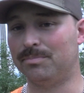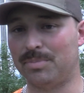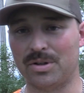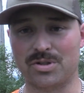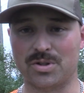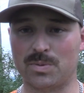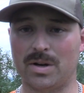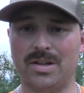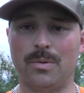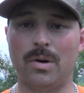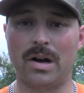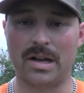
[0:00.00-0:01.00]
Purchase what
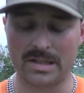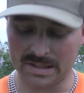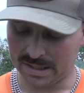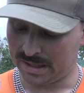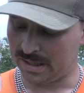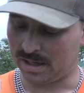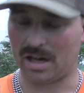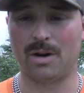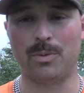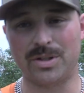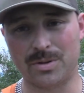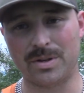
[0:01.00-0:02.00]
you want. Uh,
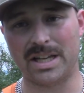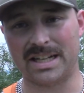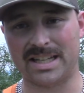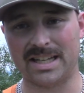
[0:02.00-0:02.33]
we do get a